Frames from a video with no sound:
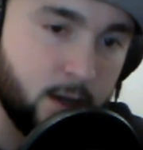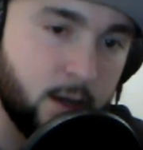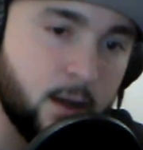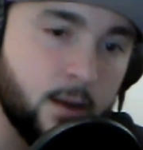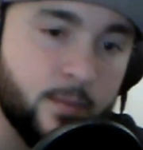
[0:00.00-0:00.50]

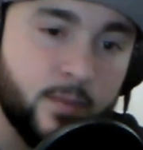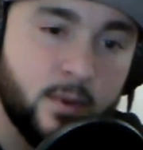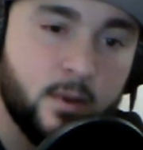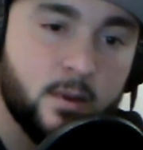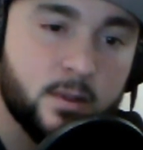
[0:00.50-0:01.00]

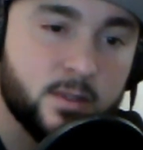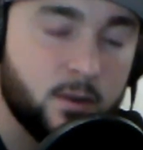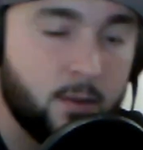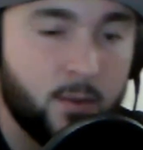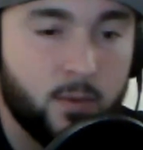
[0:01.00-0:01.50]

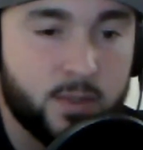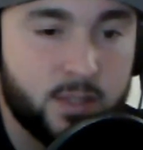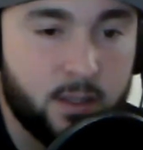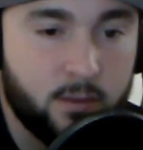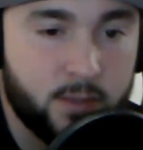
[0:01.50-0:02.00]
So we'll
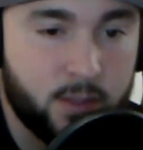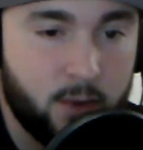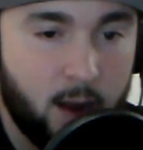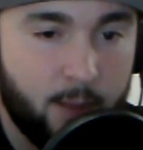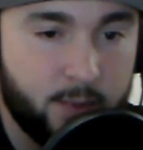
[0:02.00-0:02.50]
see. We'll see
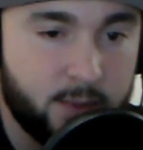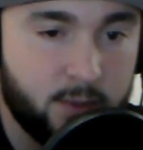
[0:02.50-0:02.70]
what happens.